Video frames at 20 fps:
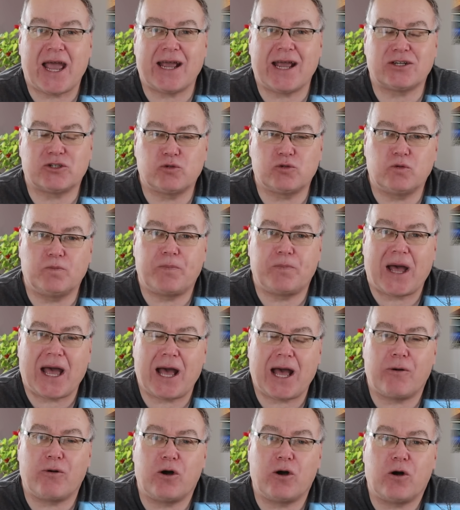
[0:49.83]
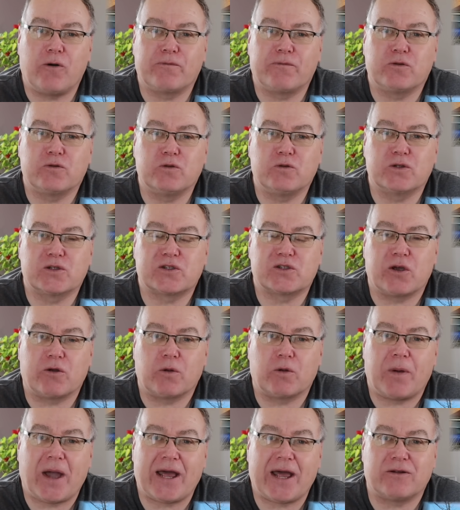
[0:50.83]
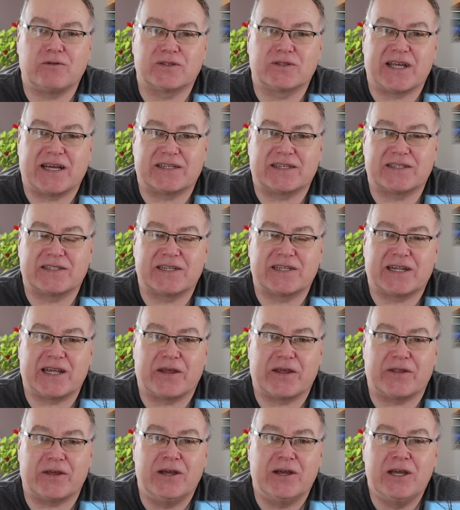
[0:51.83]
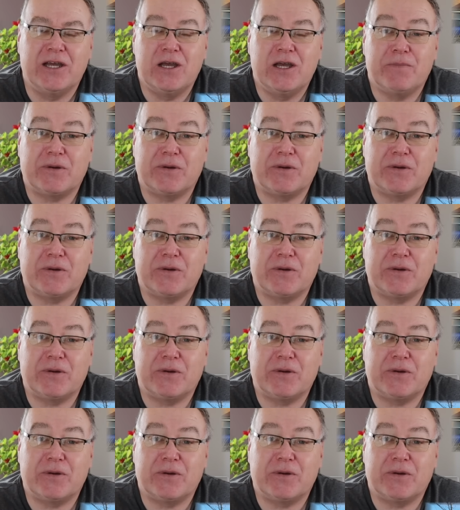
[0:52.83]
actual power of all the solar panels added together.